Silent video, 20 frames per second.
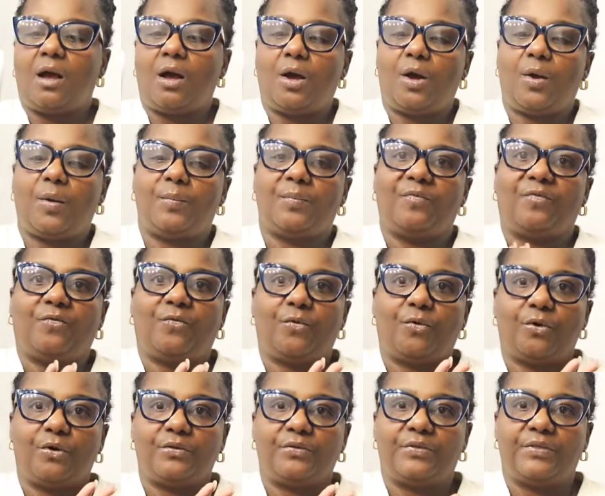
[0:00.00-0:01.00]
Um,
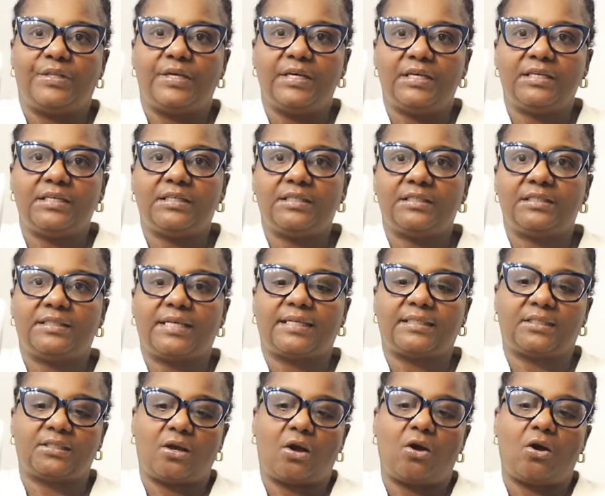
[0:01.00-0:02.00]
for this,
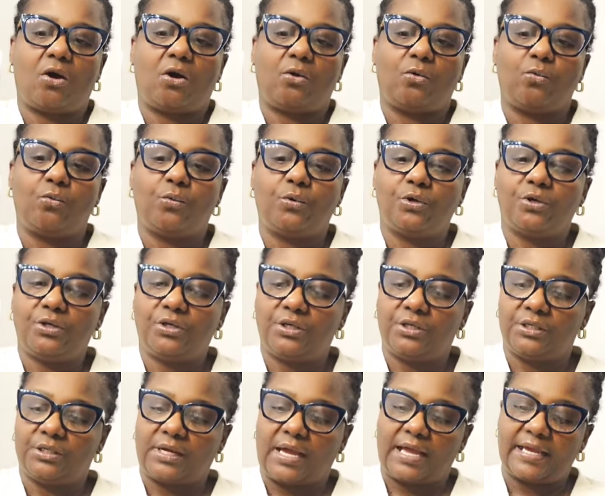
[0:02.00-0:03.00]
that's all
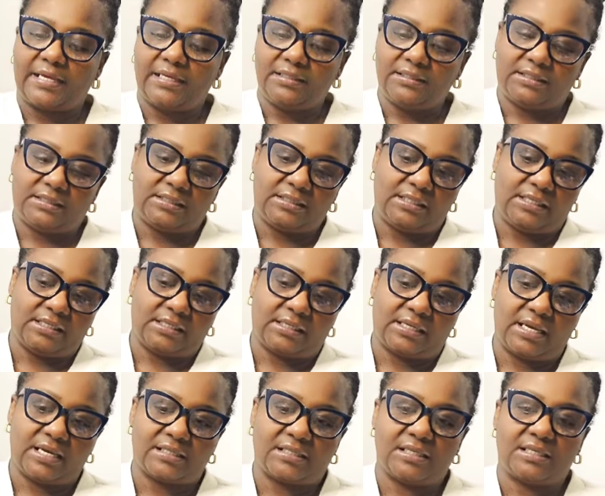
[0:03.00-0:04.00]
wood. I can see
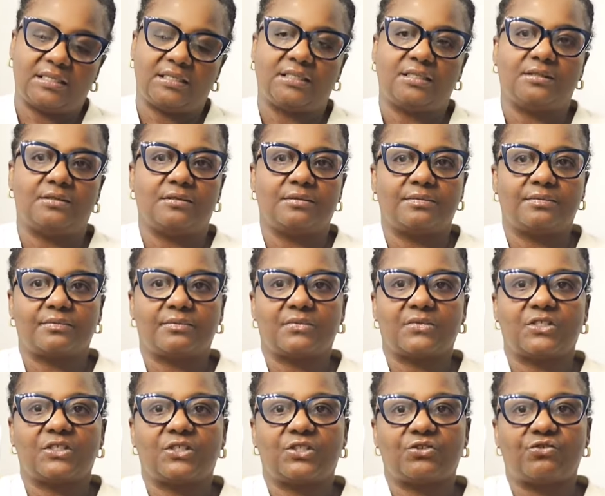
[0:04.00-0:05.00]
it getting
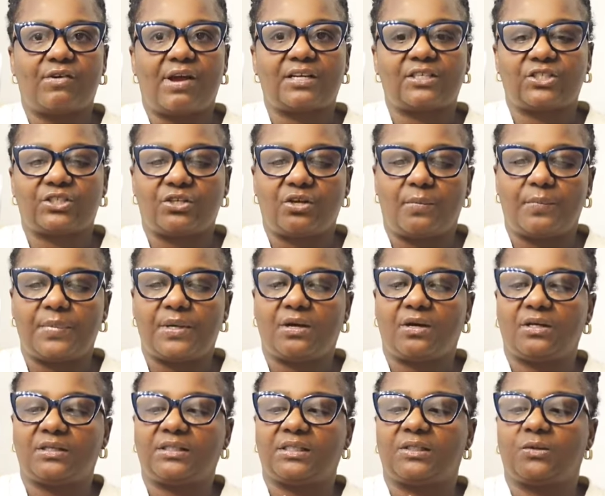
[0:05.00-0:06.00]
scratched up
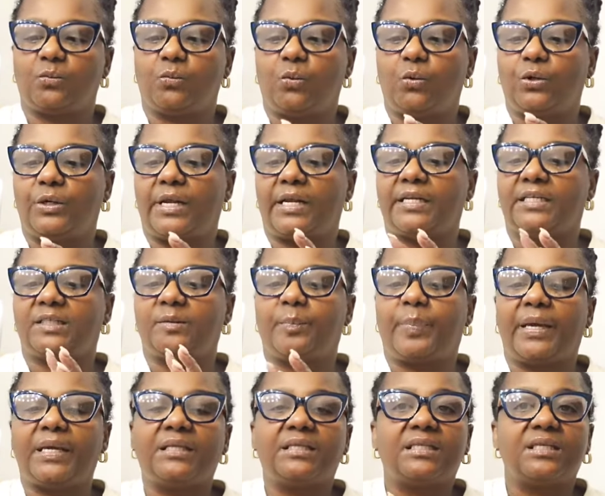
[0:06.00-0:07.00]
because it's wood and it's
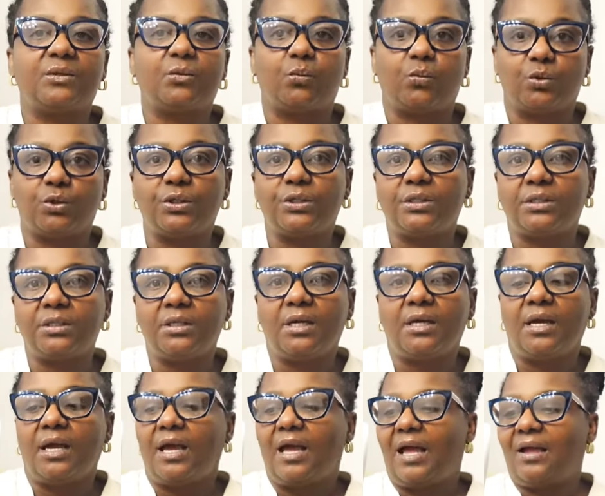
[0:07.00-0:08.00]
painted wood.
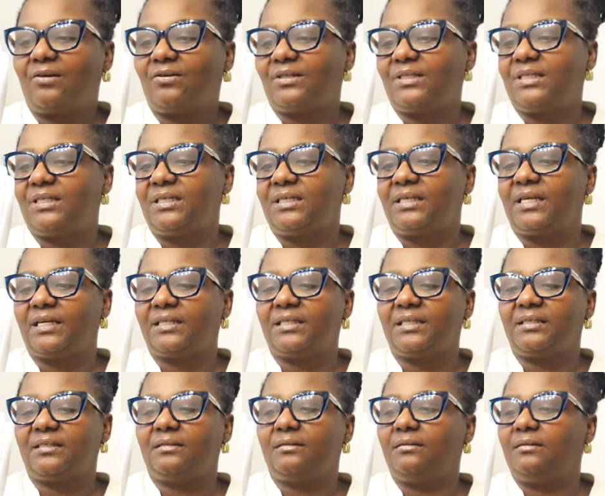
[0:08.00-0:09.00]
I could see it
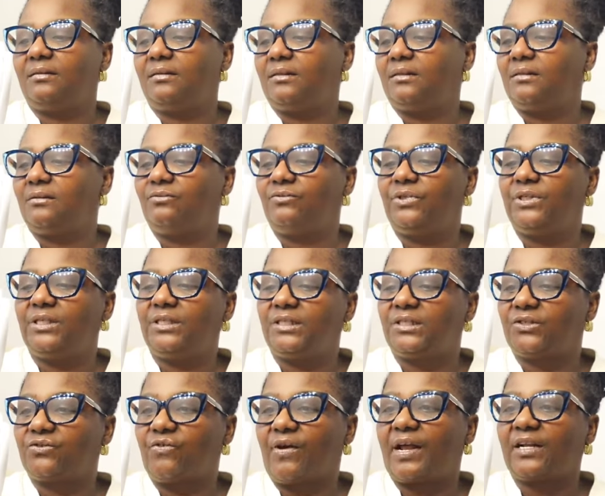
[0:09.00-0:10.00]
getting
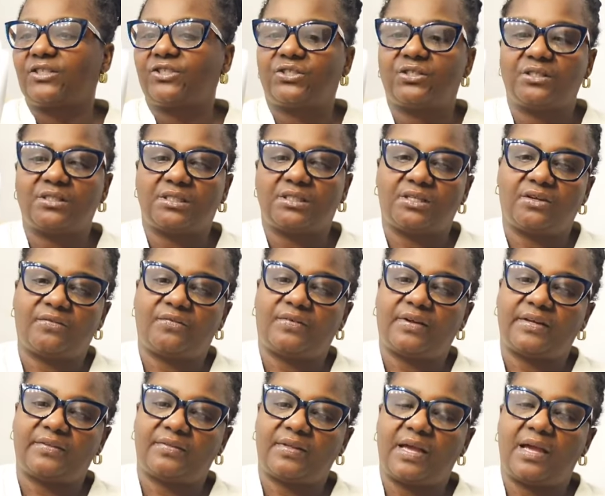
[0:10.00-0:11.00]
really scratched and stuff
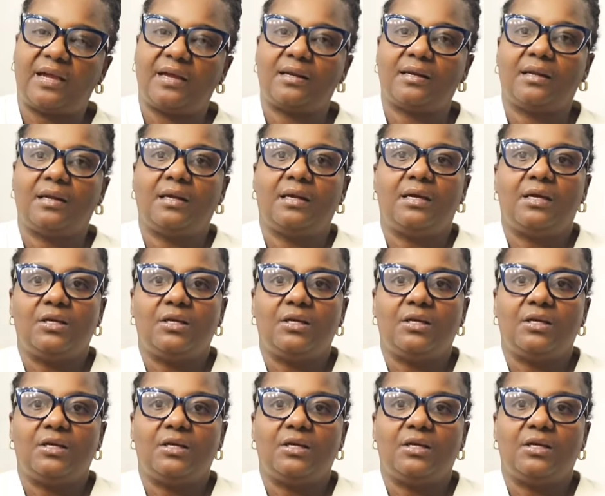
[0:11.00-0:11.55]
like that.